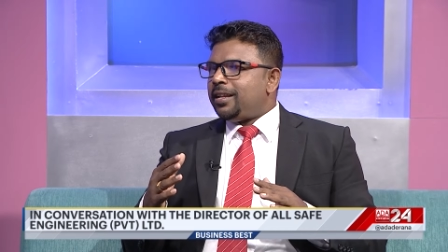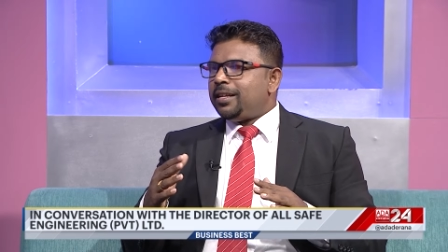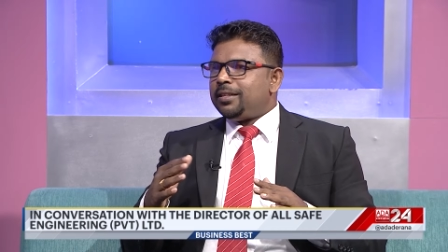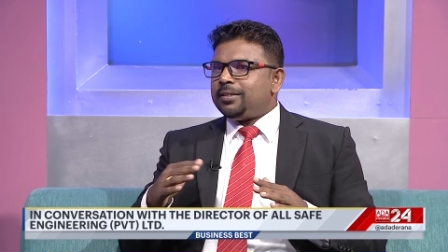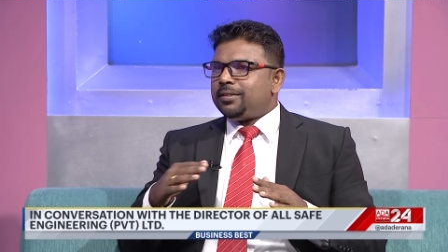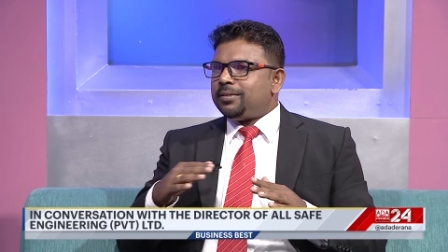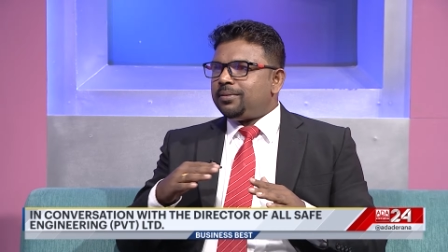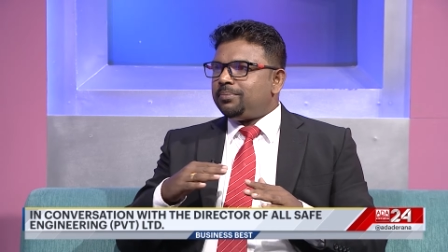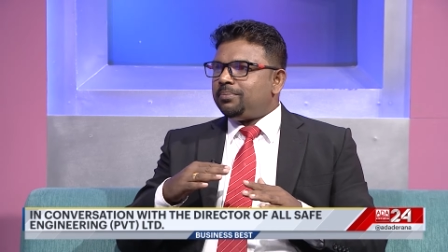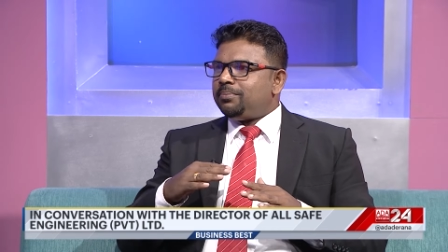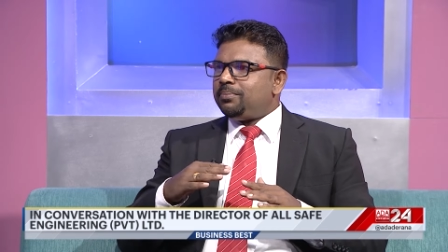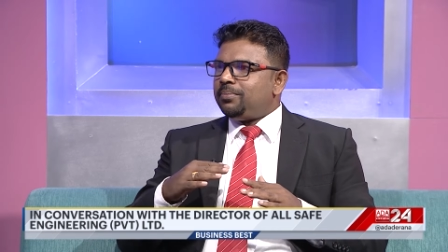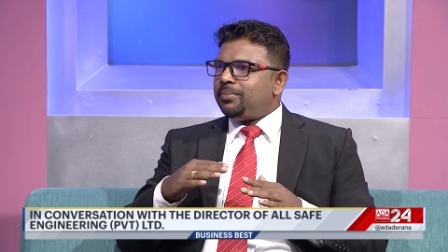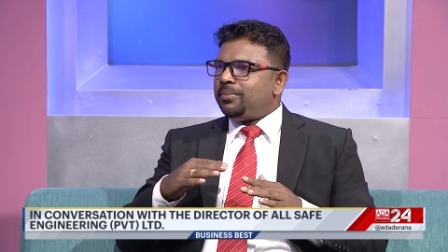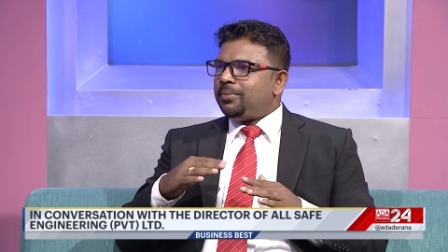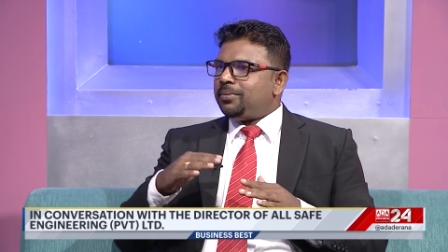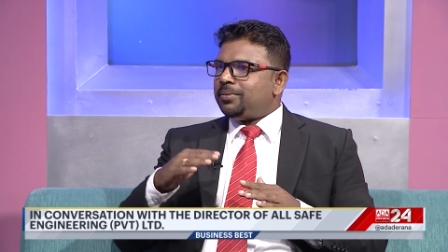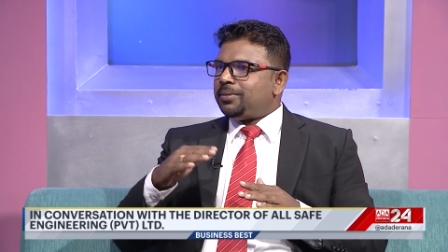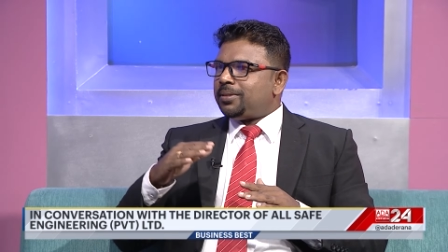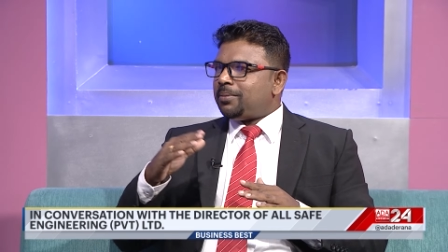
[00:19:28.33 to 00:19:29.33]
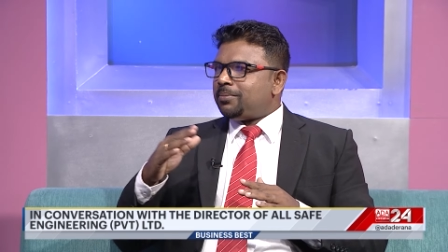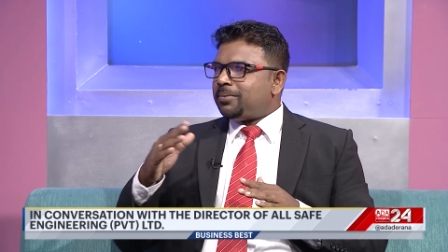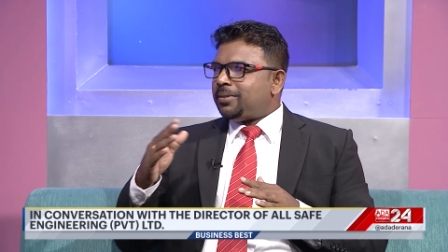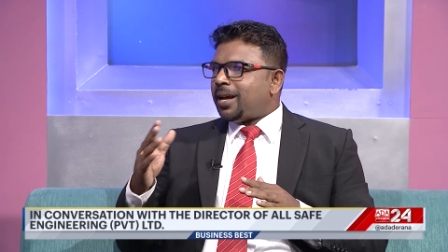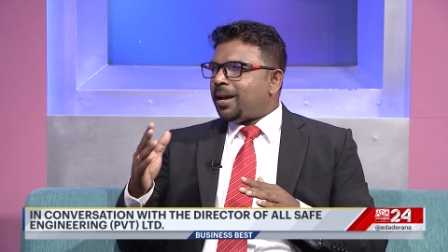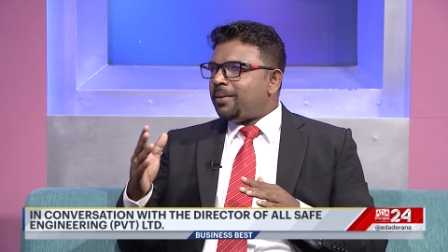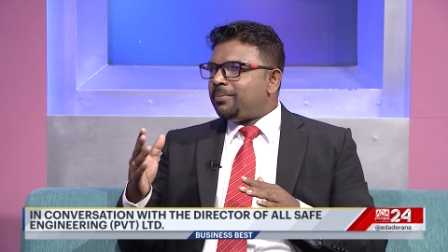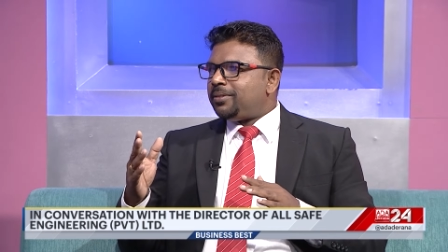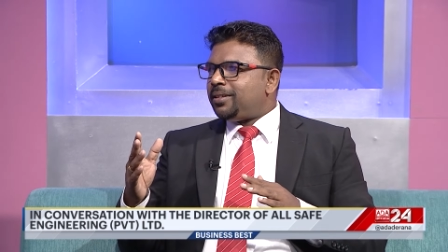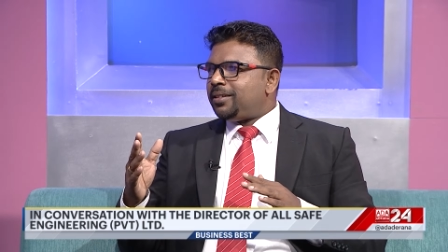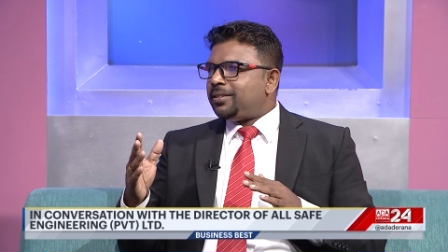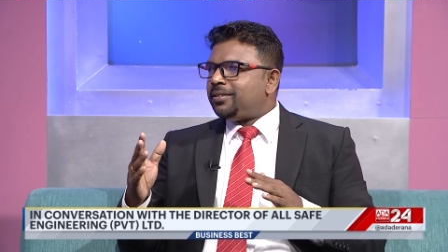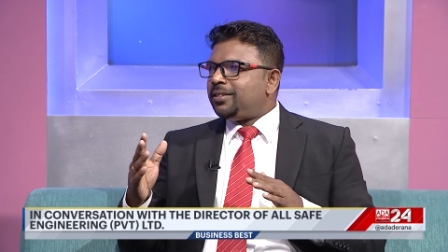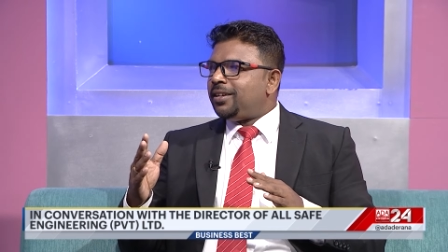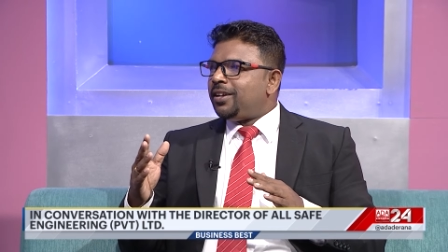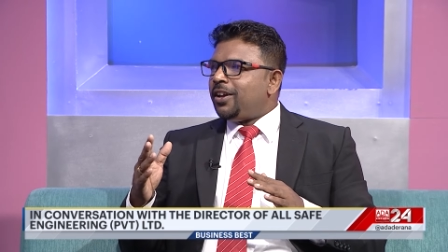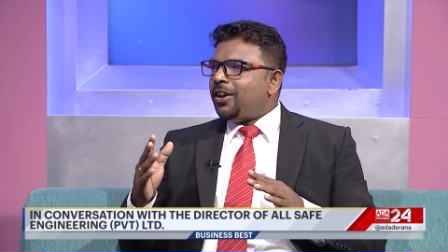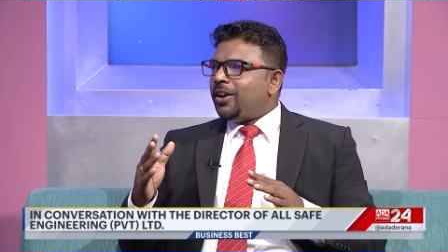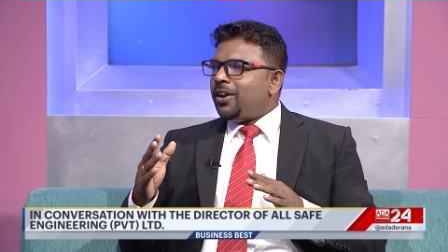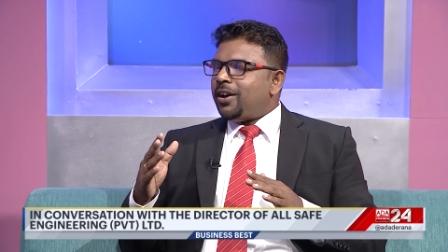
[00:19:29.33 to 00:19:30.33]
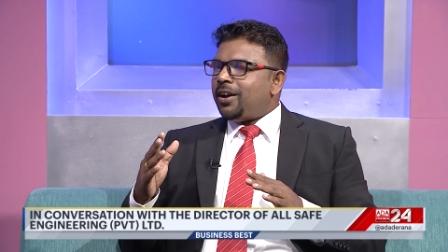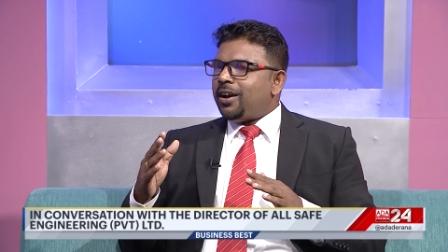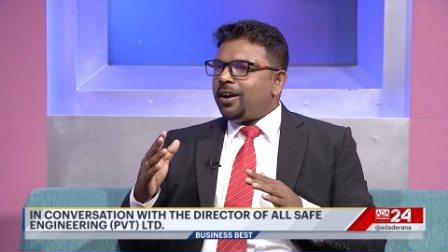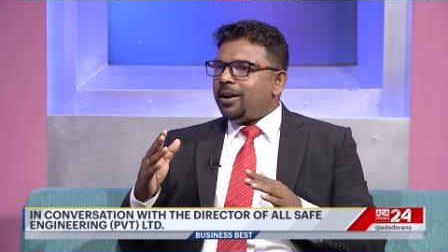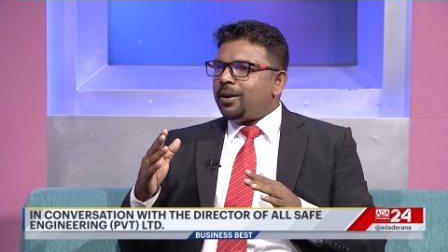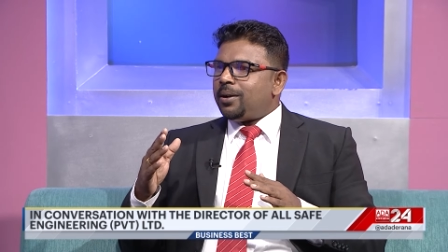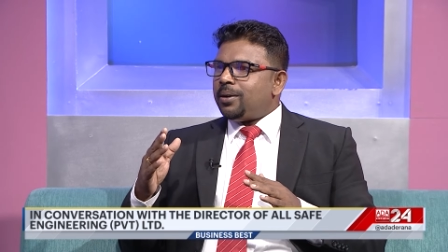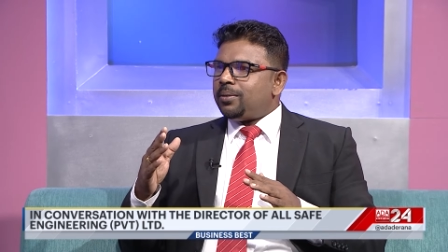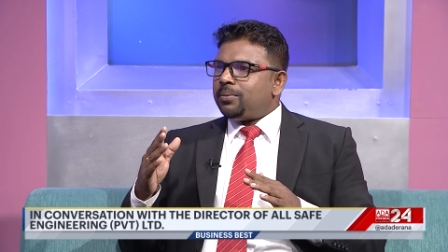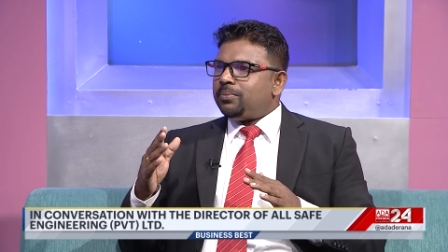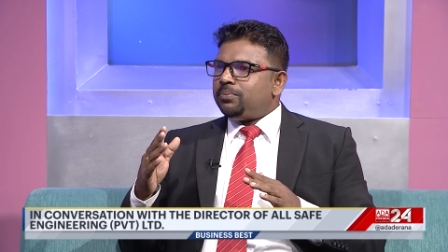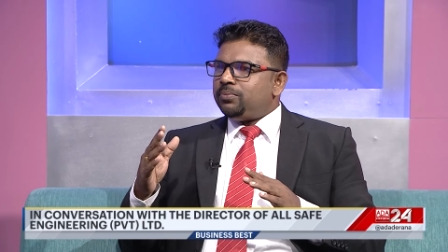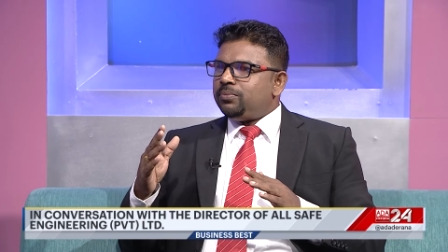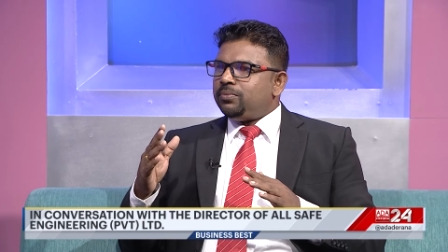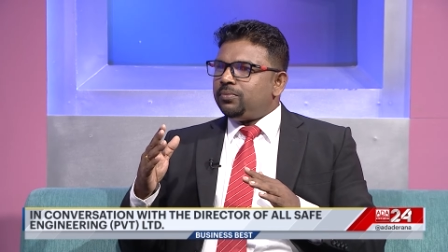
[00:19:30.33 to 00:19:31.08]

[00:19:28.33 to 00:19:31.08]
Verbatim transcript: It's sometimes it's uh,